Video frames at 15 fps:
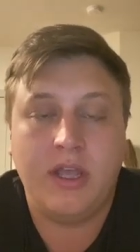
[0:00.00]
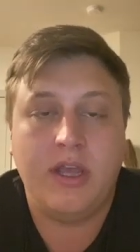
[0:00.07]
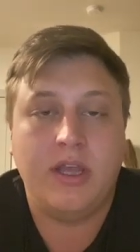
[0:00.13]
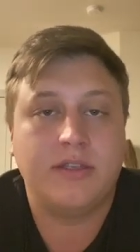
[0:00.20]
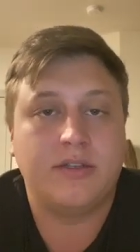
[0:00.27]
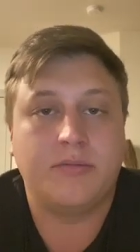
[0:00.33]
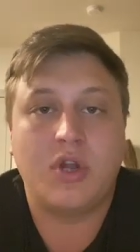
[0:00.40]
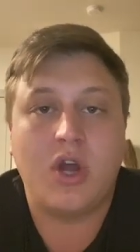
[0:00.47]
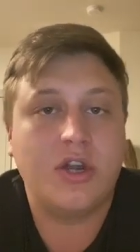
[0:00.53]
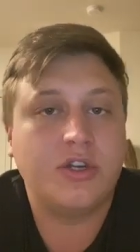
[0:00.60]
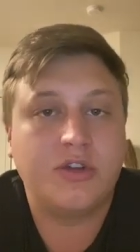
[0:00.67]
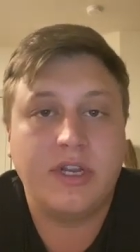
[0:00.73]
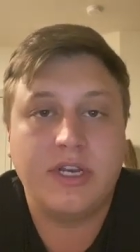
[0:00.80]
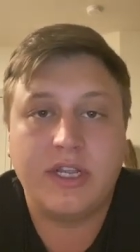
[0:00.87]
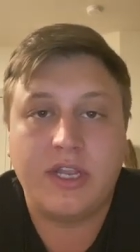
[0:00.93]
Some
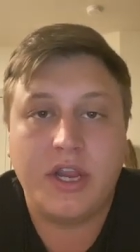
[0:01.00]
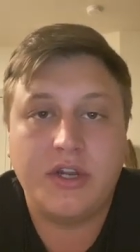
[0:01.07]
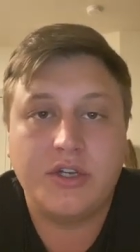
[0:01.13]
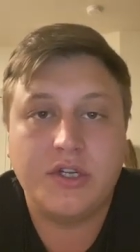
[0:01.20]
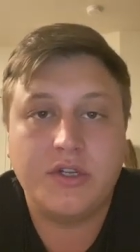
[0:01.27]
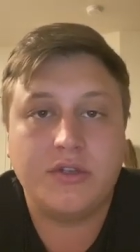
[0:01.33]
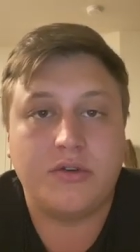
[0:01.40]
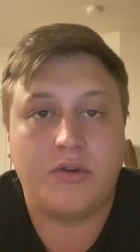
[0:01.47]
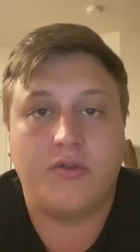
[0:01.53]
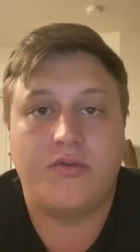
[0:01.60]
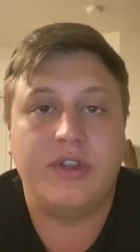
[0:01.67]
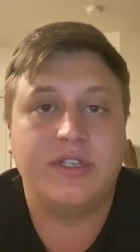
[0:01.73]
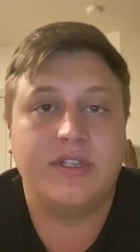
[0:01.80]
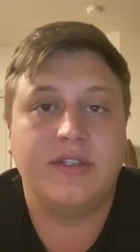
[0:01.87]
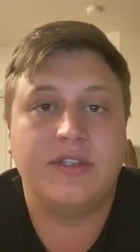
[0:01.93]
contraindications or
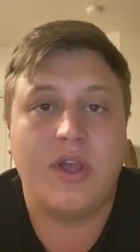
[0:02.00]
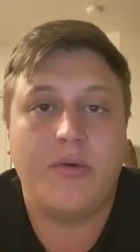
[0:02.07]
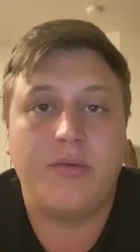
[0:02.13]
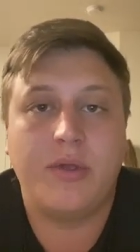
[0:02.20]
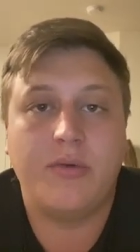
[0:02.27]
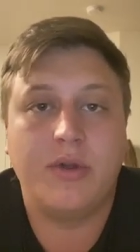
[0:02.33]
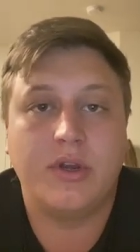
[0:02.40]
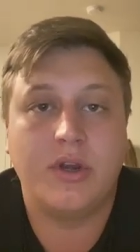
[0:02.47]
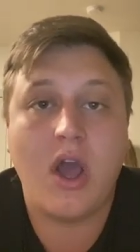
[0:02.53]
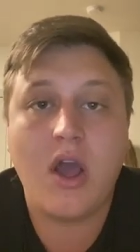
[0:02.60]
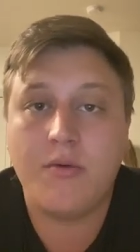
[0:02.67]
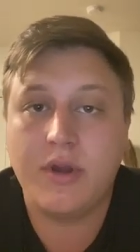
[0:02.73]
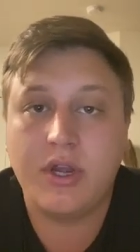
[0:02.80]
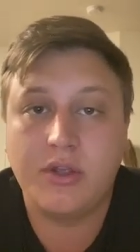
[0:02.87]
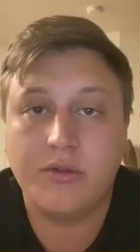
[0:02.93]
reasons that we would
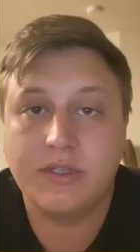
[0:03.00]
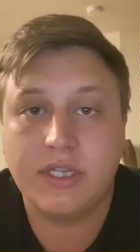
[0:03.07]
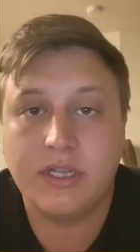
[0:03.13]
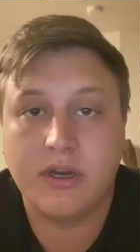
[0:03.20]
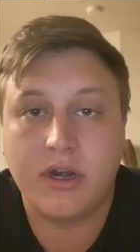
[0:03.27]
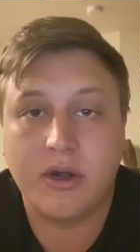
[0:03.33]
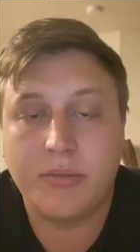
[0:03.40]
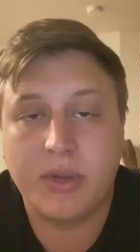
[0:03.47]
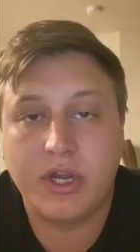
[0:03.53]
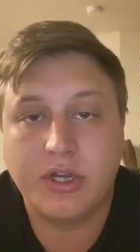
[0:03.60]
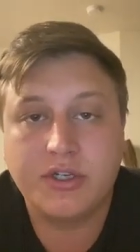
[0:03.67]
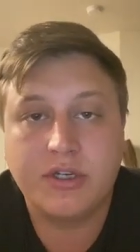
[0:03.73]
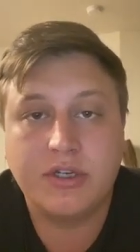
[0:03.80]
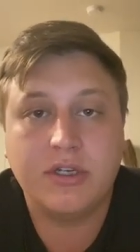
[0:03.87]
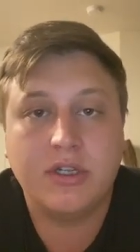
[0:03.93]
not want to use heat on a
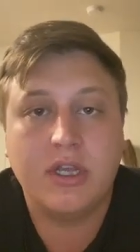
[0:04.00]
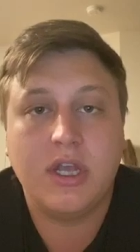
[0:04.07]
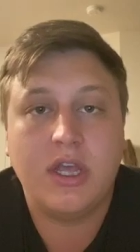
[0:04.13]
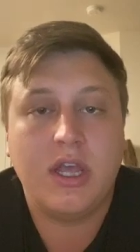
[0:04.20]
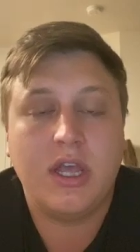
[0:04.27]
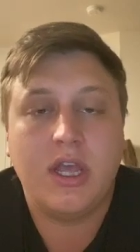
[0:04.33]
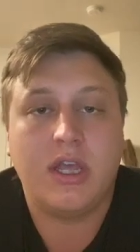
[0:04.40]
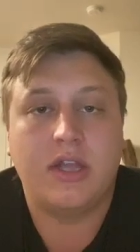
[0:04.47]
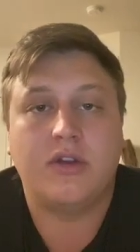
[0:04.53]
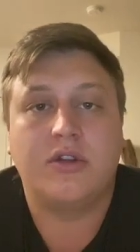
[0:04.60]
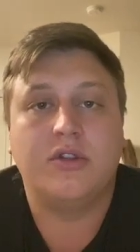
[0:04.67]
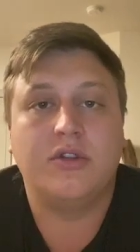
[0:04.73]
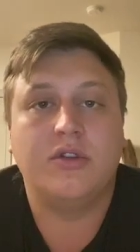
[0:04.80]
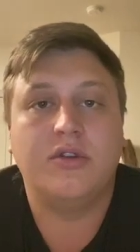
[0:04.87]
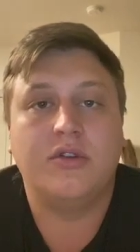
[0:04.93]
patient
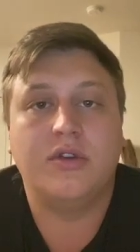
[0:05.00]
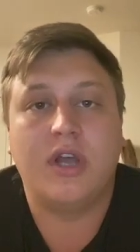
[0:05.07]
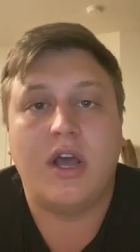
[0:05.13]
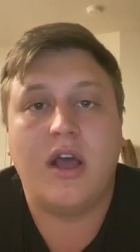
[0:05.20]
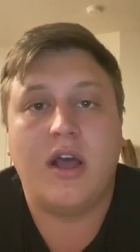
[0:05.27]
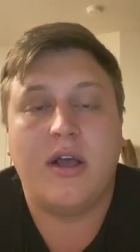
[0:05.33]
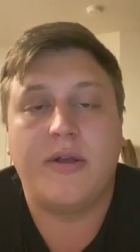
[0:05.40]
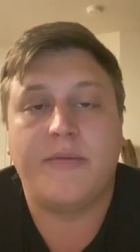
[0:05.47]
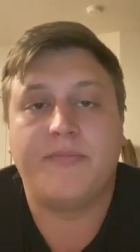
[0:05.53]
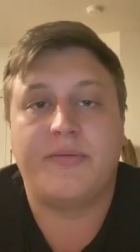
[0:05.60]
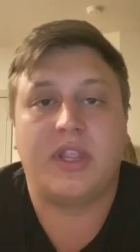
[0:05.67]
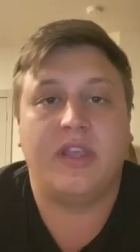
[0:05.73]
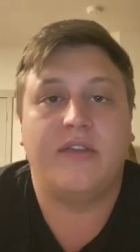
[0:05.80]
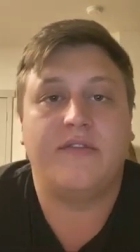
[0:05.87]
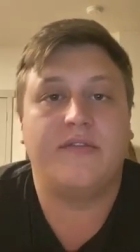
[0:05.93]
include
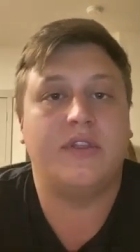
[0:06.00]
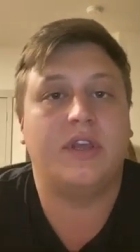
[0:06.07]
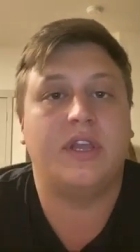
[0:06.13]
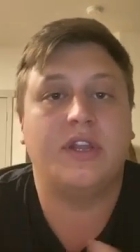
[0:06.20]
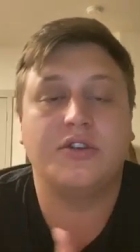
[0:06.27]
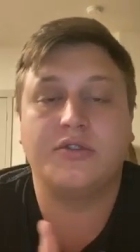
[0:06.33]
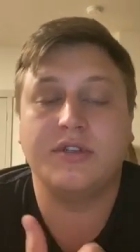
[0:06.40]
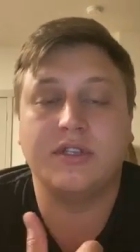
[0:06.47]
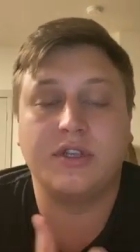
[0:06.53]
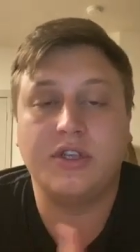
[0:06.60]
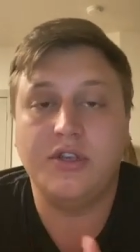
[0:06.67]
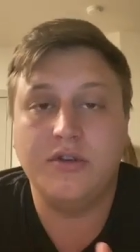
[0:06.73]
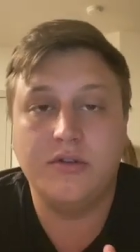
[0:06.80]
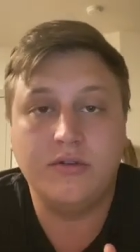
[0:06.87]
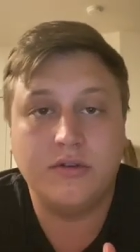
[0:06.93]
if the injury is
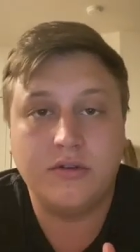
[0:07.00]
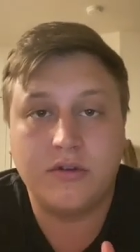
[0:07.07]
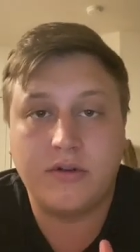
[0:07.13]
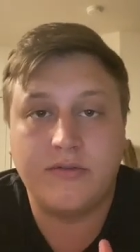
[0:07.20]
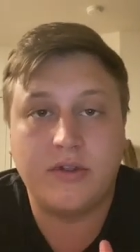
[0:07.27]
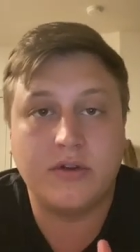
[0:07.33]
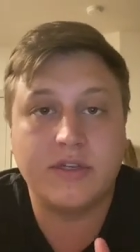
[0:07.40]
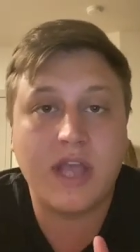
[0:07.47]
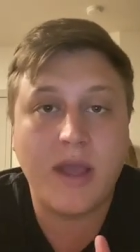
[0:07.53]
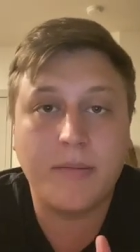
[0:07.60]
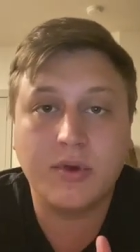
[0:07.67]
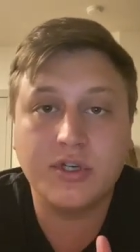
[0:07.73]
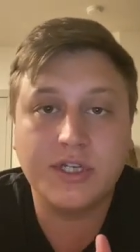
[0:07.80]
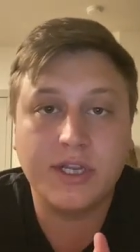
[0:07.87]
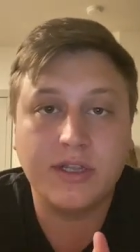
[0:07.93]
acute, if there's
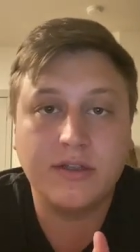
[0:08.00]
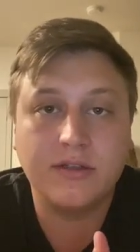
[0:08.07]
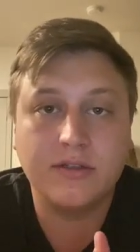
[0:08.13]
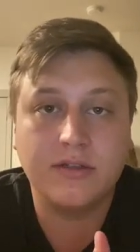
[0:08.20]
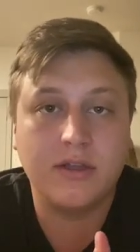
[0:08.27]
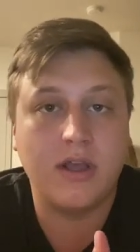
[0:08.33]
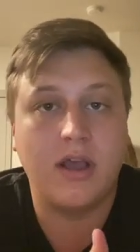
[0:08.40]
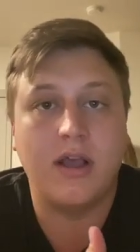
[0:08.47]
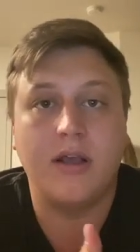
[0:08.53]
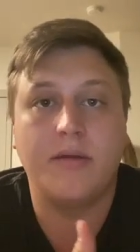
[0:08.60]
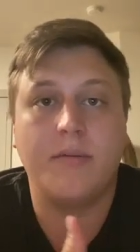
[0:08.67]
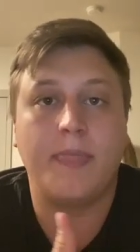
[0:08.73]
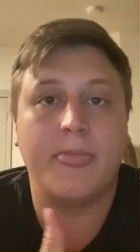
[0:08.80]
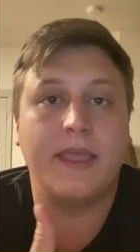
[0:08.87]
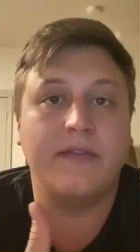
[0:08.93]
hemorrhaging,
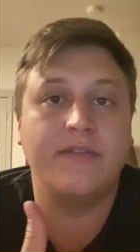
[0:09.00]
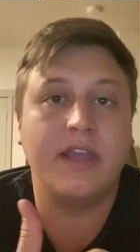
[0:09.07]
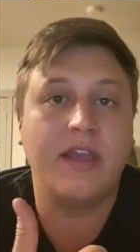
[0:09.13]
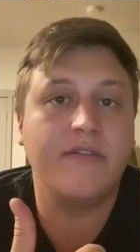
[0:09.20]
if they have